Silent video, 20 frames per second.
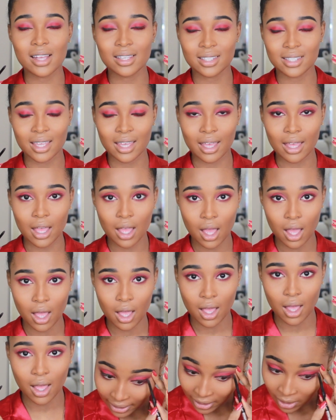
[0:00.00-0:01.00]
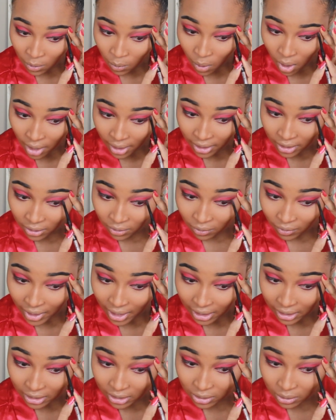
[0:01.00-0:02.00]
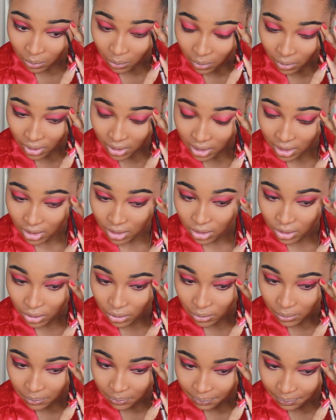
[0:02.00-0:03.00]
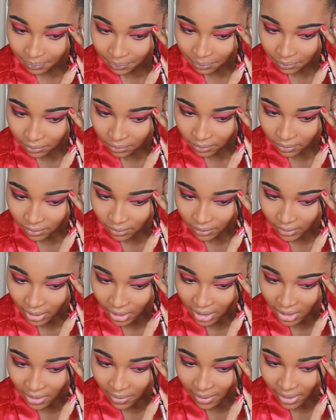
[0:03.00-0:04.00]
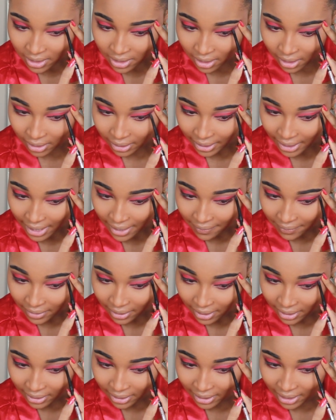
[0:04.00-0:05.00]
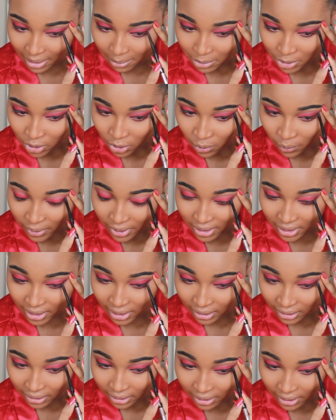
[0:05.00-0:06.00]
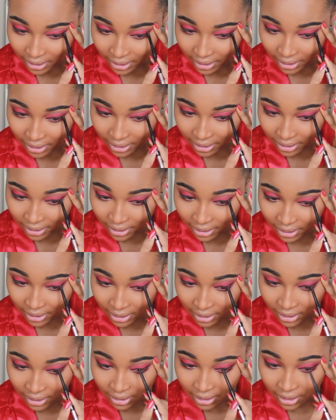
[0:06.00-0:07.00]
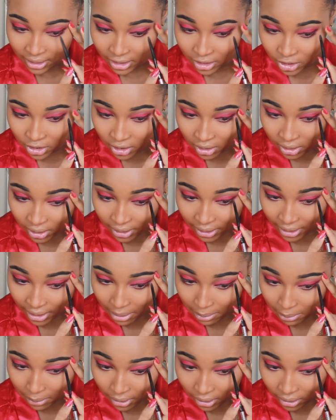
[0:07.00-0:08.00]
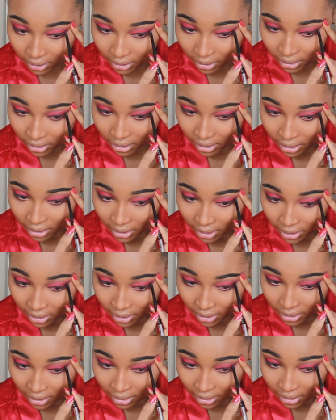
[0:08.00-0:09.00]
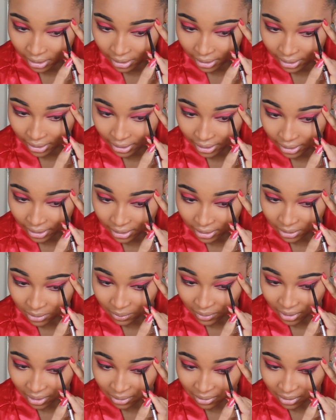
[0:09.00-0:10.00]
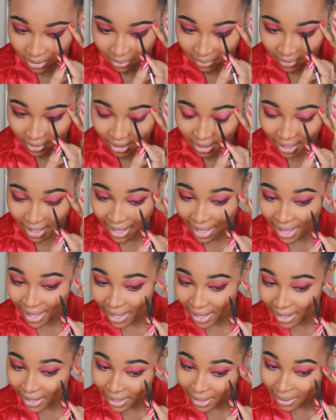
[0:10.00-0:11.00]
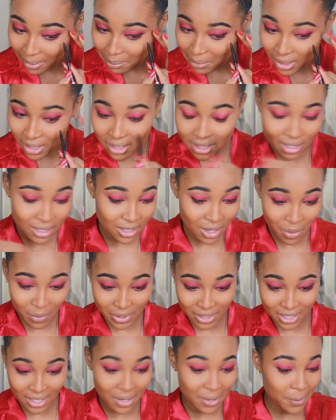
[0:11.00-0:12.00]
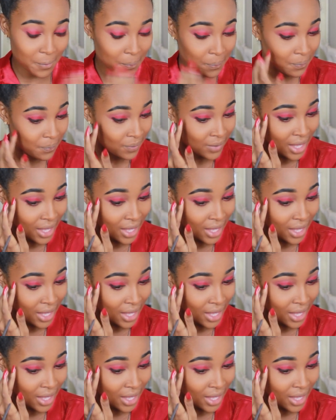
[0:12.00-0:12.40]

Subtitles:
said, they're walking directly towards us too. And so I started laughing, and then I'm squinting looking at her, and she looking at me. And then I just walk up to her, I'm like, hey, Miss So-and-so.